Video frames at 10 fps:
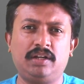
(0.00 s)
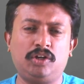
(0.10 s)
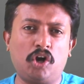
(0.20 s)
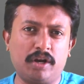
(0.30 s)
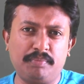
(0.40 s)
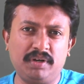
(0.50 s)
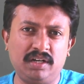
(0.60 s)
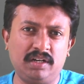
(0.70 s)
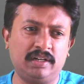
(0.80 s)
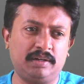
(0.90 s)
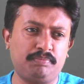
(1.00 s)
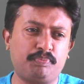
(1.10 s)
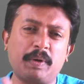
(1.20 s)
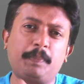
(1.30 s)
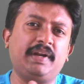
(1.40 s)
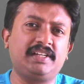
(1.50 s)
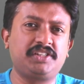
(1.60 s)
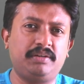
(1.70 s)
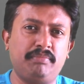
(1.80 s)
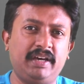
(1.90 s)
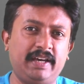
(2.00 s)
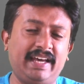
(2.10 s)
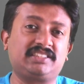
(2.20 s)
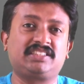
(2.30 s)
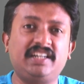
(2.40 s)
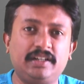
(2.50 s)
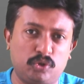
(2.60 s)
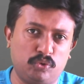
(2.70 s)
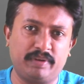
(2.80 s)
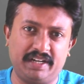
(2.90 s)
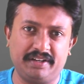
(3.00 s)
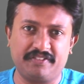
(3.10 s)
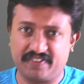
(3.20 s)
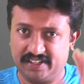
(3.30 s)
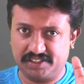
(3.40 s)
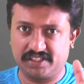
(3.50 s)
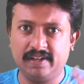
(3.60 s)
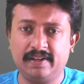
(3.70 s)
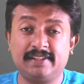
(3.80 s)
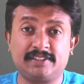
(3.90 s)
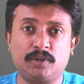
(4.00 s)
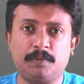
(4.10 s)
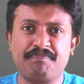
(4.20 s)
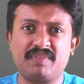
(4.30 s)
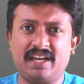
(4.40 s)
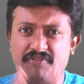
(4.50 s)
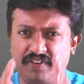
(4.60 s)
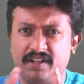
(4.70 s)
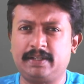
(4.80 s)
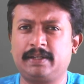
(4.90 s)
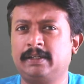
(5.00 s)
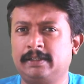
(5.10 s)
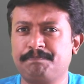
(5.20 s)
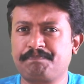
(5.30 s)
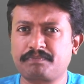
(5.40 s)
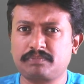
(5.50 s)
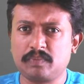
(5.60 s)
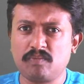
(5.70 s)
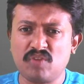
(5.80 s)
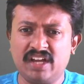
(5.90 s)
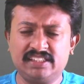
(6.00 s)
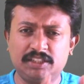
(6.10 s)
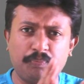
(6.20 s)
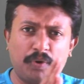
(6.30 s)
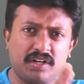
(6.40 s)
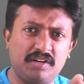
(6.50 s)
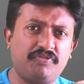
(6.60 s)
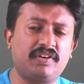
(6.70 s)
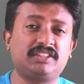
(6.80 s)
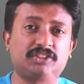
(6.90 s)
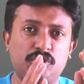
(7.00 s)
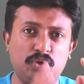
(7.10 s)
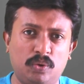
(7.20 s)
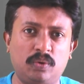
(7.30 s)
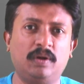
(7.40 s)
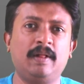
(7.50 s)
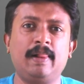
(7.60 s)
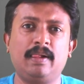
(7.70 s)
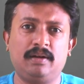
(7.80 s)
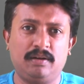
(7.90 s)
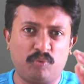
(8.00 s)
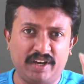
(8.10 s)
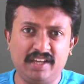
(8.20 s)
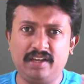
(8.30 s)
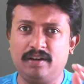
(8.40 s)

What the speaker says: normal preparation may extend to, my dear friends. So I felt it's important for us to know why,